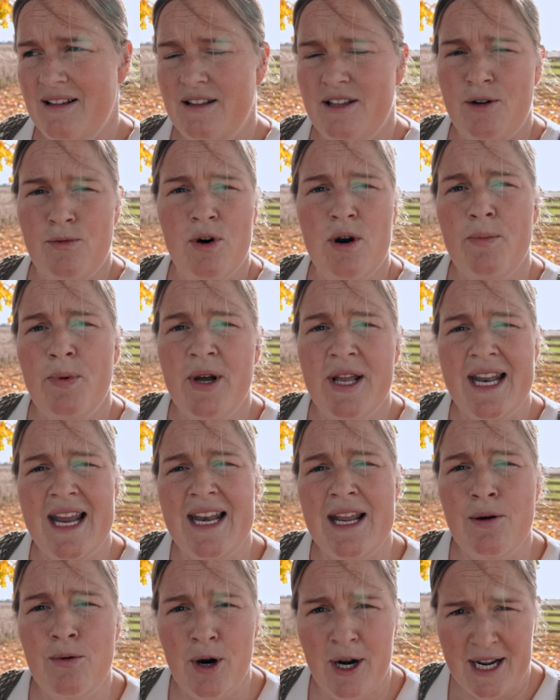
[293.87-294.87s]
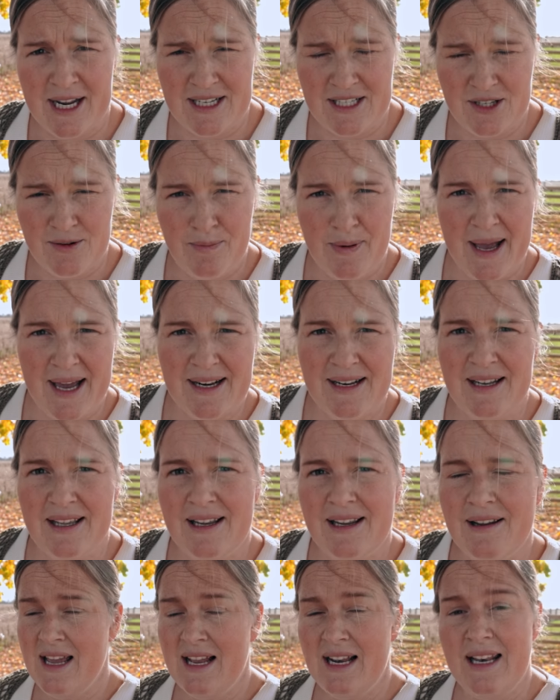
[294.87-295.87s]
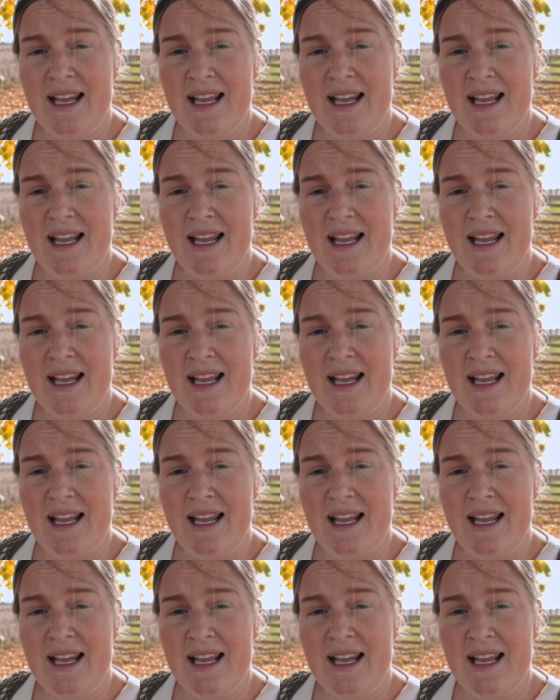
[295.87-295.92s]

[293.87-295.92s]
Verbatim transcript: you weren't putting any work into pedaling.